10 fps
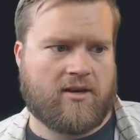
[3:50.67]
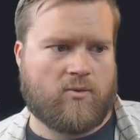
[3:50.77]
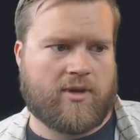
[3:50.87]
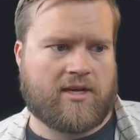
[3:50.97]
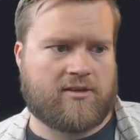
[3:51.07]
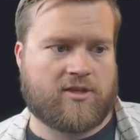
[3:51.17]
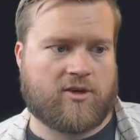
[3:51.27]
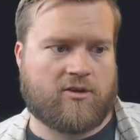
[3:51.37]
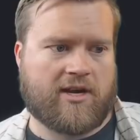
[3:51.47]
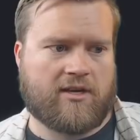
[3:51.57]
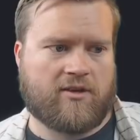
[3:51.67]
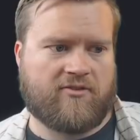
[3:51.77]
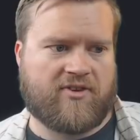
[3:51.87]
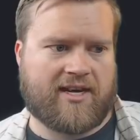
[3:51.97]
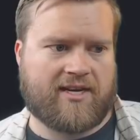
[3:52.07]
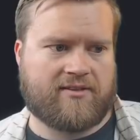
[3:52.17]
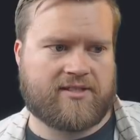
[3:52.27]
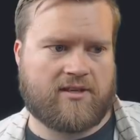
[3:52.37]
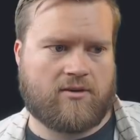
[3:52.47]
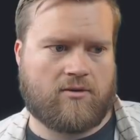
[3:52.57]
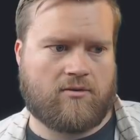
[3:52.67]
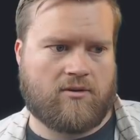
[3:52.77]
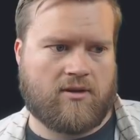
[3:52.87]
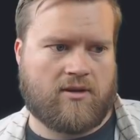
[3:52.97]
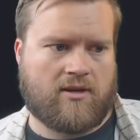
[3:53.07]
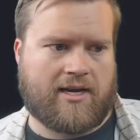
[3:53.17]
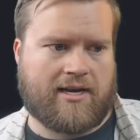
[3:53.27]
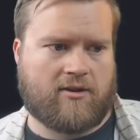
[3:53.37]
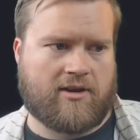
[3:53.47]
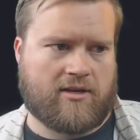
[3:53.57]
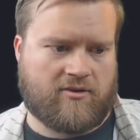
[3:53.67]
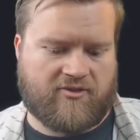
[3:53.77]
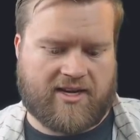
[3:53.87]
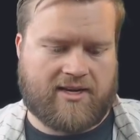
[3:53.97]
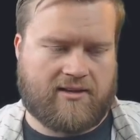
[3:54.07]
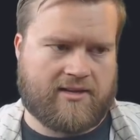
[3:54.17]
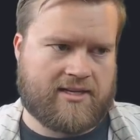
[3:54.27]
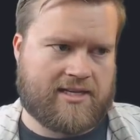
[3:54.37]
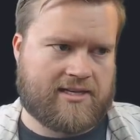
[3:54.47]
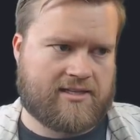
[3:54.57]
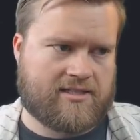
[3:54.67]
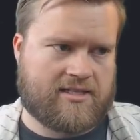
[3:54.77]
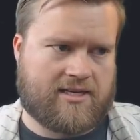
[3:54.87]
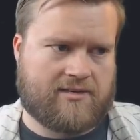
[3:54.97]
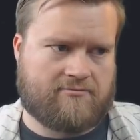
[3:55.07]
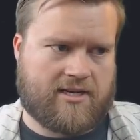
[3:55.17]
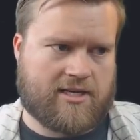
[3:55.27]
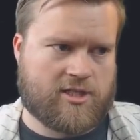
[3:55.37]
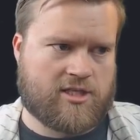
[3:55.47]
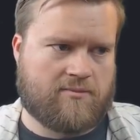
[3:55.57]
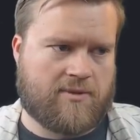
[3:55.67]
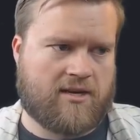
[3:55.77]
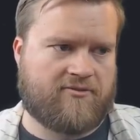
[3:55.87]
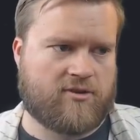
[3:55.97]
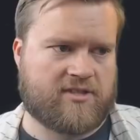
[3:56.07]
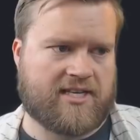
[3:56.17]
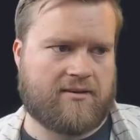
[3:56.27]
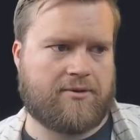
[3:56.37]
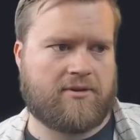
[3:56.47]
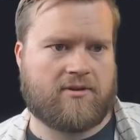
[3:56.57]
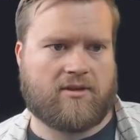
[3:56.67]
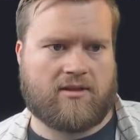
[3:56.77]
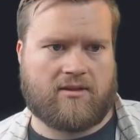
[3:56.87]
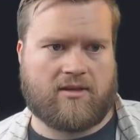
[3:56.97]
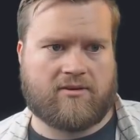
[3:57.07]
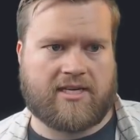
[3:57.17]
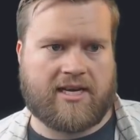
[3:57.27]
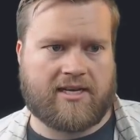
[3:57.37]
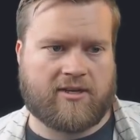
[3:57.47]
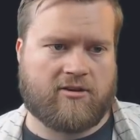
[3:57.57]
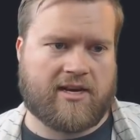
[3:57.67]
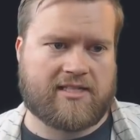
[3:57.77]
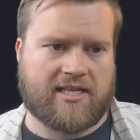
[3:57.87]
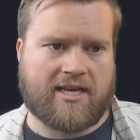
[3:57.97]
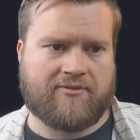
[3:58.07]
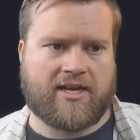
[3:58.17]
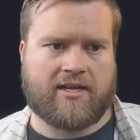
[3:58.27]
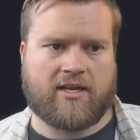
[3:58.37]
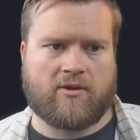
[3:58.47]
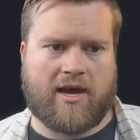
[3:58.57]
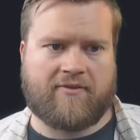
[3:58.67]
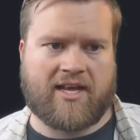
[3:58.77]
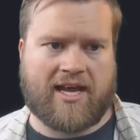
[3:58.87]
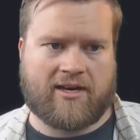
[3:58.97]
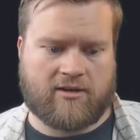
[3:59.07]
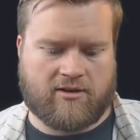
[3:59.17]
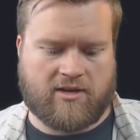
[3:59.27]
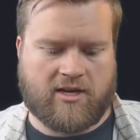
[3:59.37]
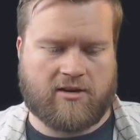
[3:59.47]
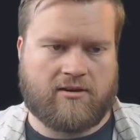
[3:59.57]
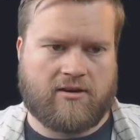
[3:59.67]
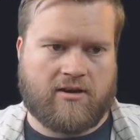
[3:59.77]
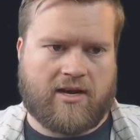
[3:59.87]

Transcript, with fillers: We can also create new files. So I can create new file, index dot H T M L, for example. It goes ahead and creates it. And then you have the editor here.